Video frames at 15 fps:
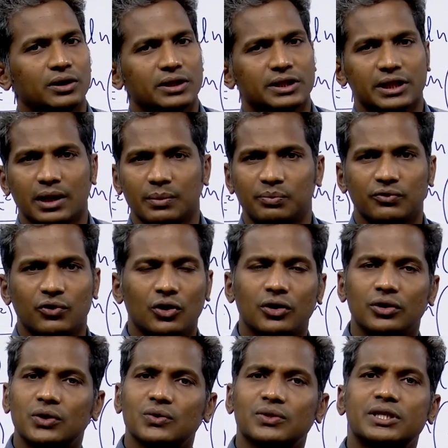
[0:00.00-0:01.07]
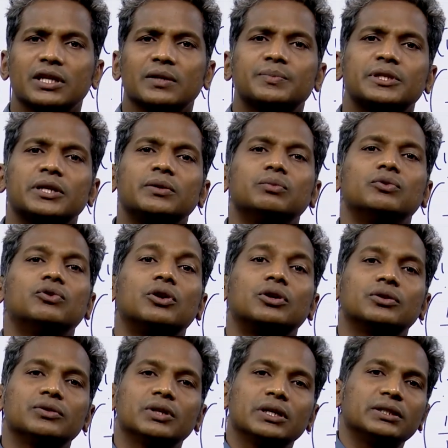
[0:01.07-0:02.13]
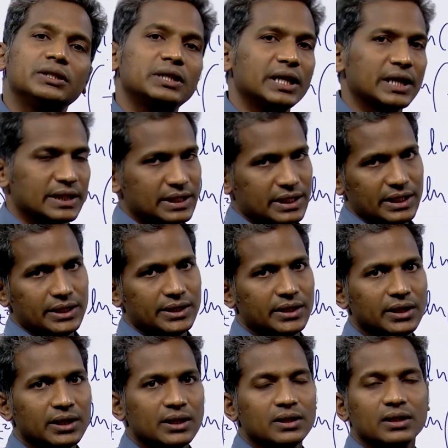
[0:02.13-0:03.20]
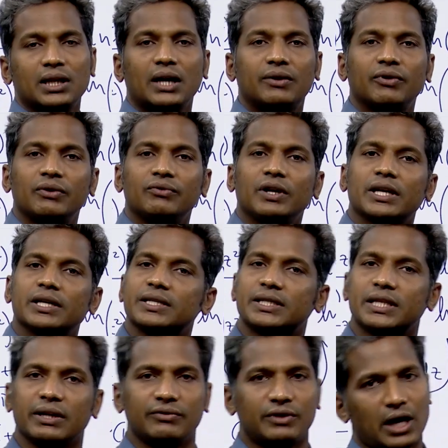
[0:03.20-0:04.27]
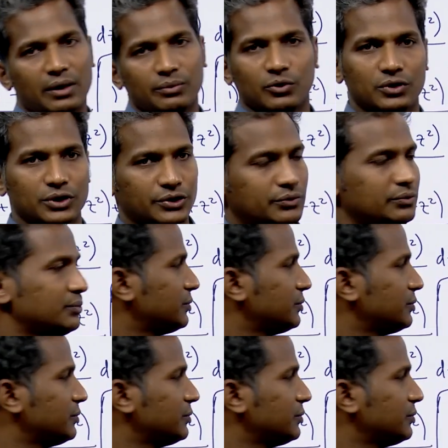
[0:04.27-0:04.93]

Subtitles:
skip 1 or 2 steps and move on to the next stage. That way we can save time also,